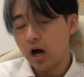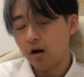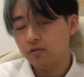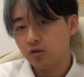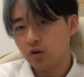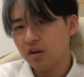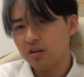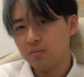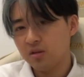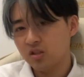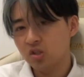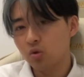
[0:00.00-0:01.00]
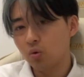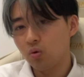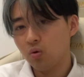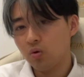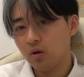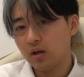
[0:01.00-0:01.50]
I've tried them in
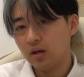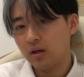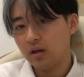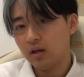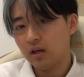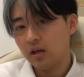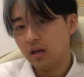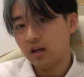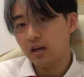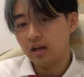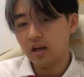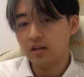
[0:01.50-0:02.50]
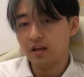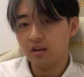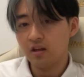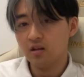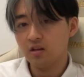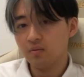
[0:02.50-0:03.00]
store, and I
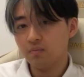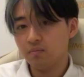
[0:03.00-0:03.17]
think